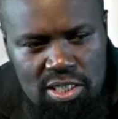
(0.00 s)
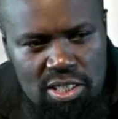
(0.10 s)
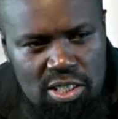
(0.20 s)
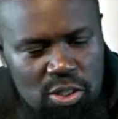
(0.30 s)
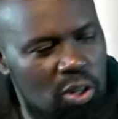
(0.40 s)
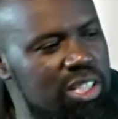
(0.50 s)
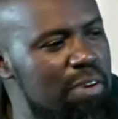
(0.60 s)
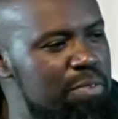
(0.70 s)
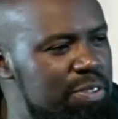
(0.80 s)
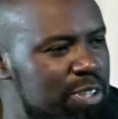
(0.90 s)
Not
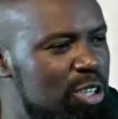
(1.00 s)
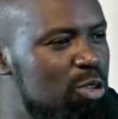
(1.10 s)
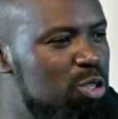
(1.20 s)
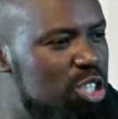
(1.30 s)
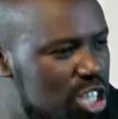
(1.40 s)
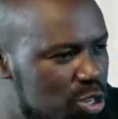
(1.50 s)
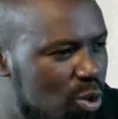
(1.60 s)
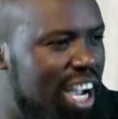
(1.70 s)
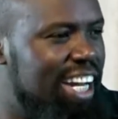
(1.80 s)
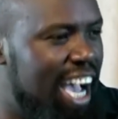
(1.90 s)
everything you see you
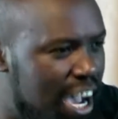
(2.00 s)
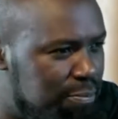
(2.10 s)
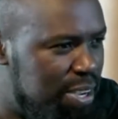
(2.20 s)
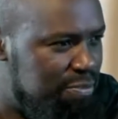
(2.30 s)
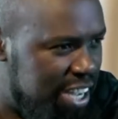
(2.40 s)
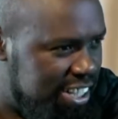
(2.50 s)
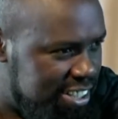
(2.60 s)
can have, my friend.